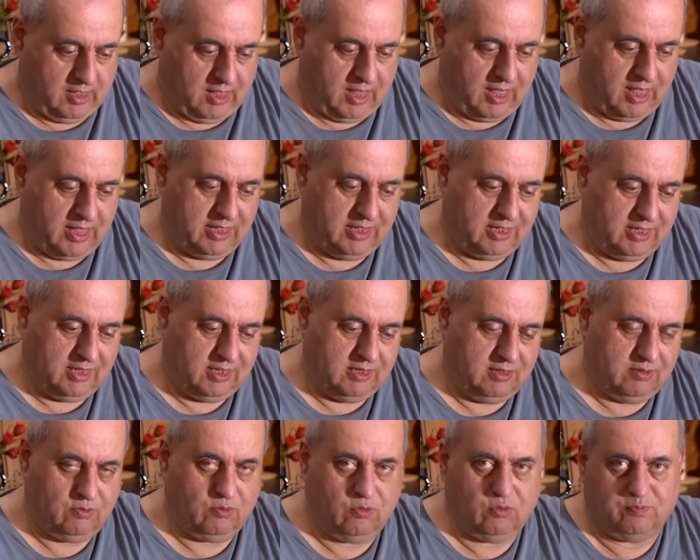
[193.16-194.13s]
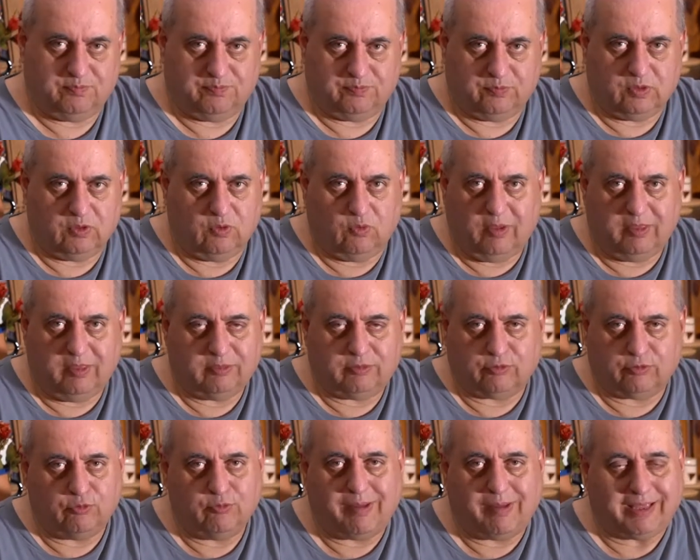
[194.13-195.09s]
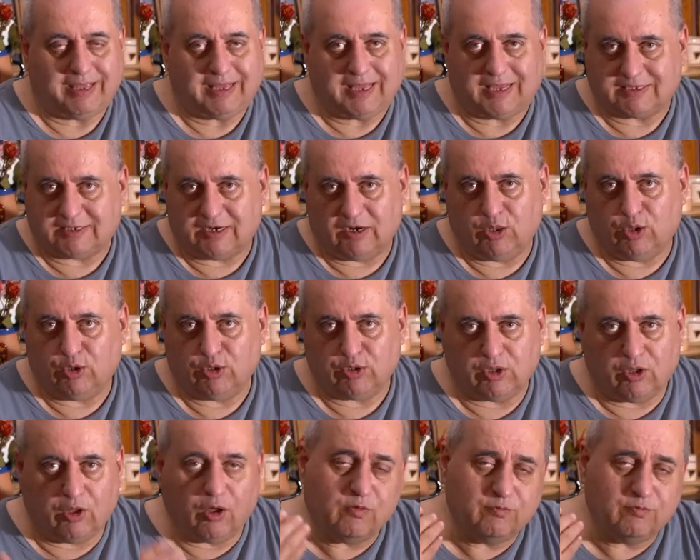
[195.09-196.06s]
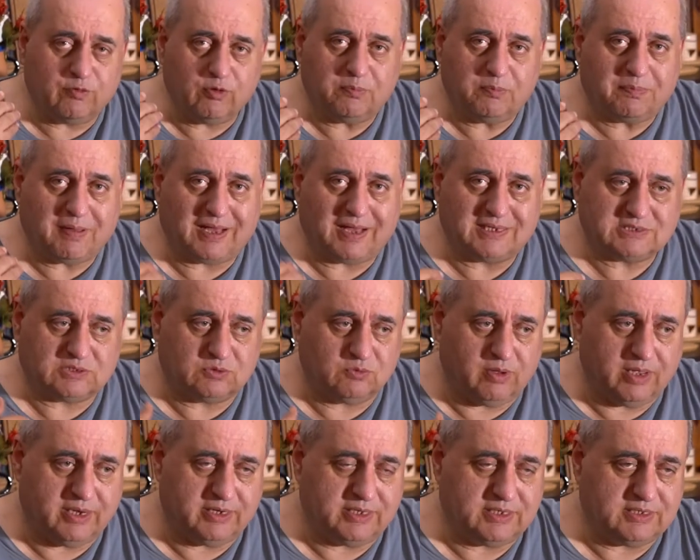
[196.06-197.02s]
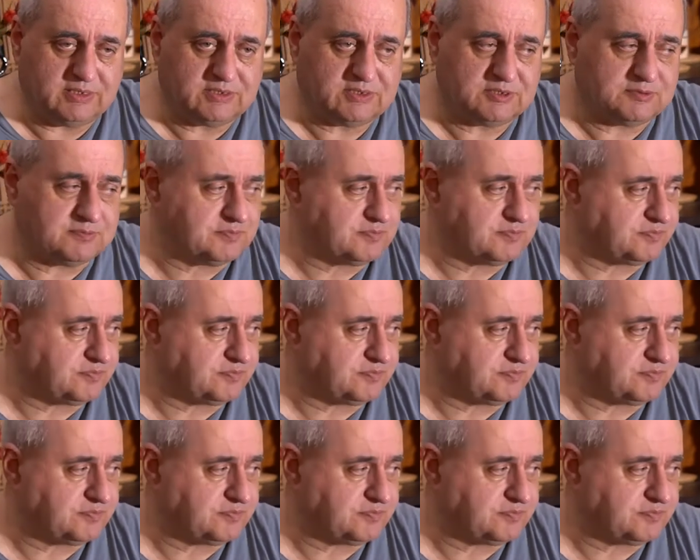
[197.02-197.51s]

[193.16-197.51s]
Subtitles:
I went through my catalog of all past weddings,